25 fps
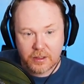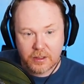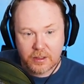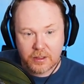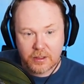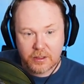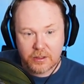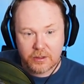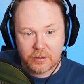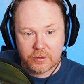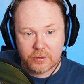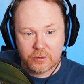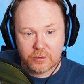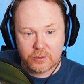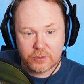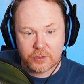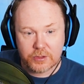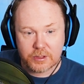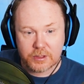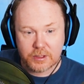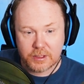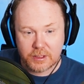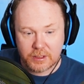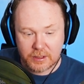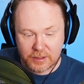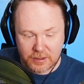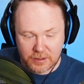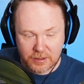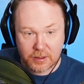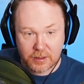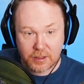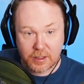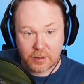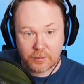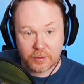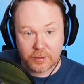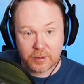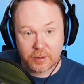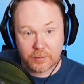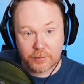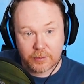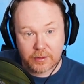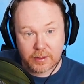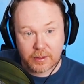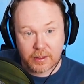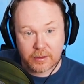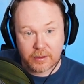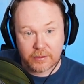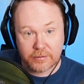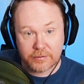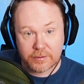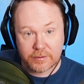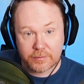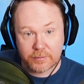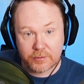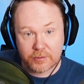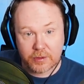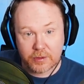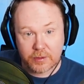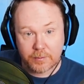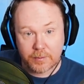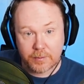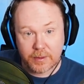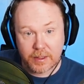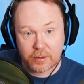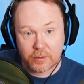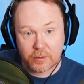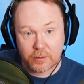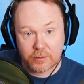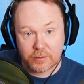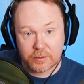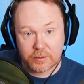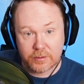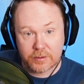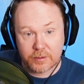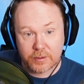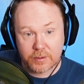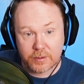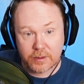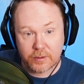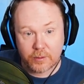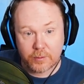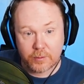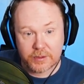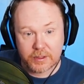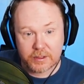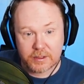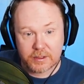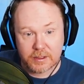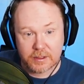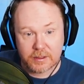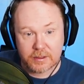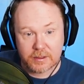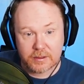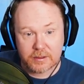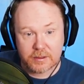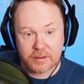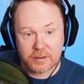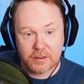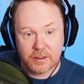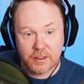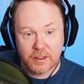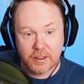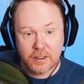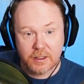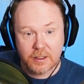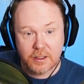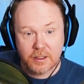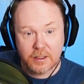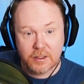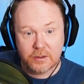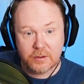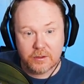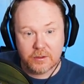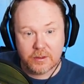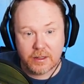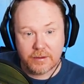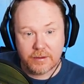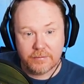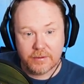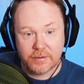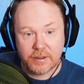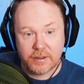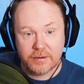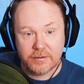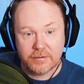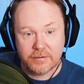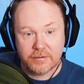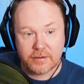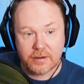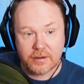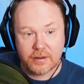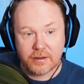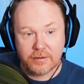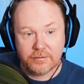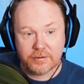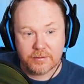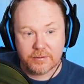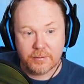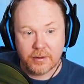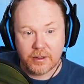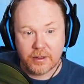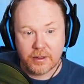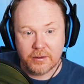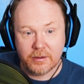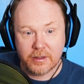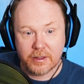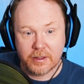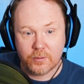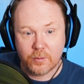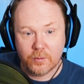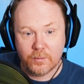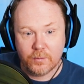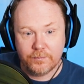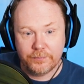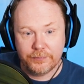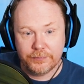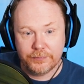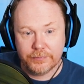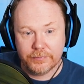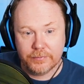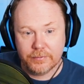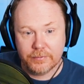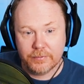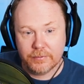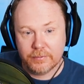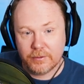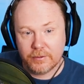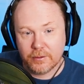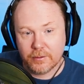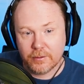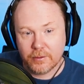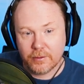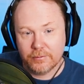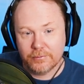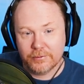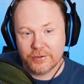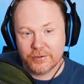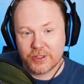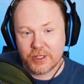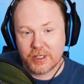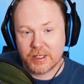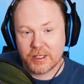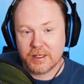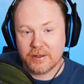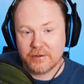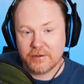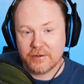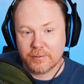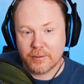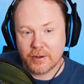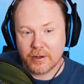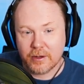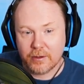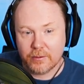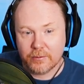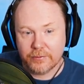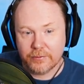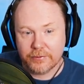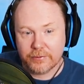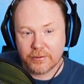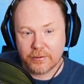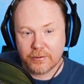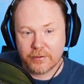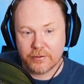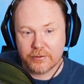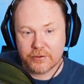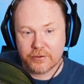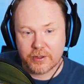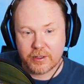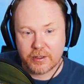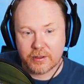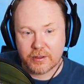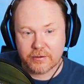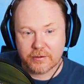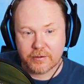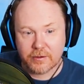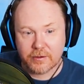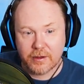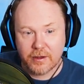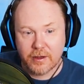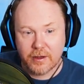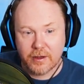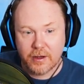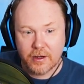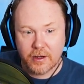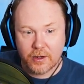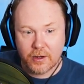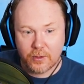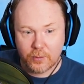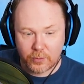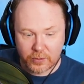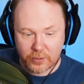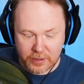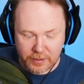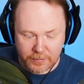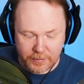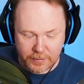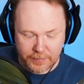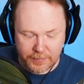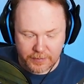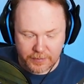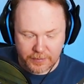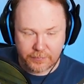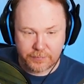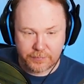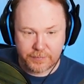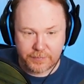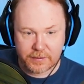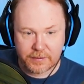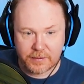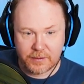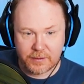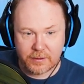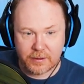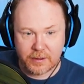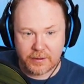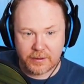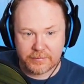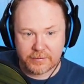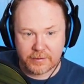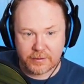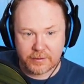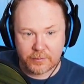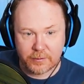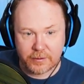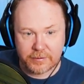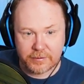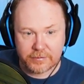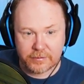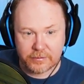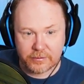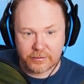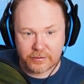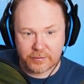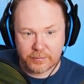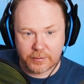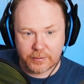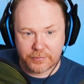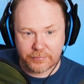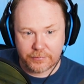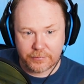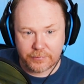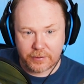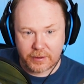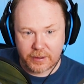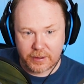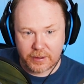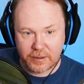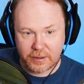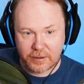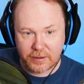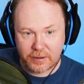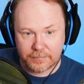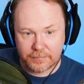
usually, and we're going to put our symmetry back onto our object X, you'll have like this kind of smile, like, you know, cheeky smile. So the cheeks will come up and affect the eyes. Otherwise it looks a bit freaky.